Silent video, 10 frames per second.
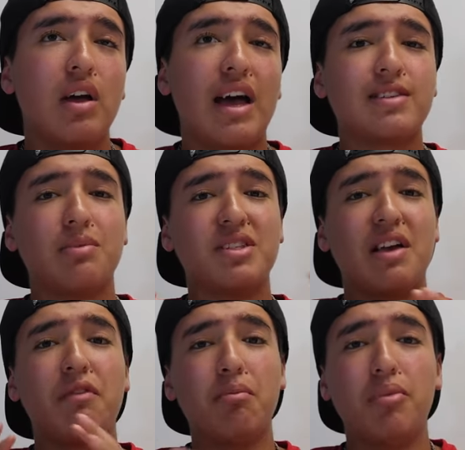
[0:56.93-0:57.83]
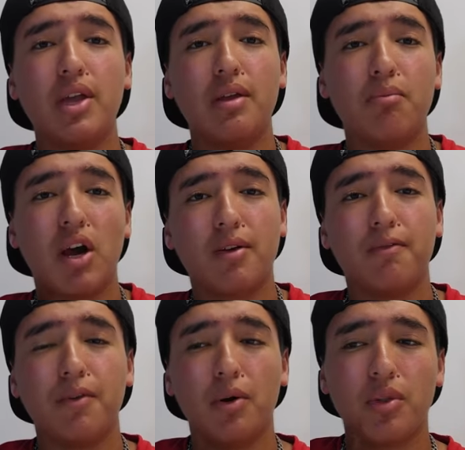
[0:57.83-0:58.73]
S M seven B
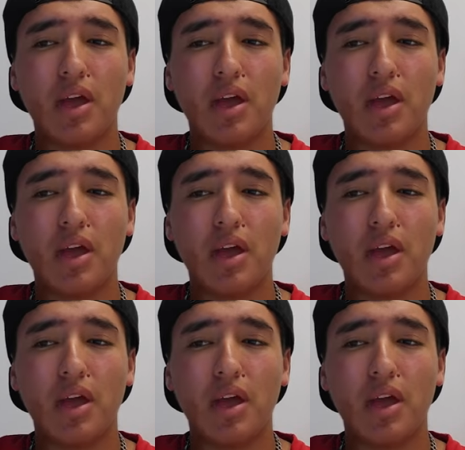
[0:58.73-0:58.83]
microphone.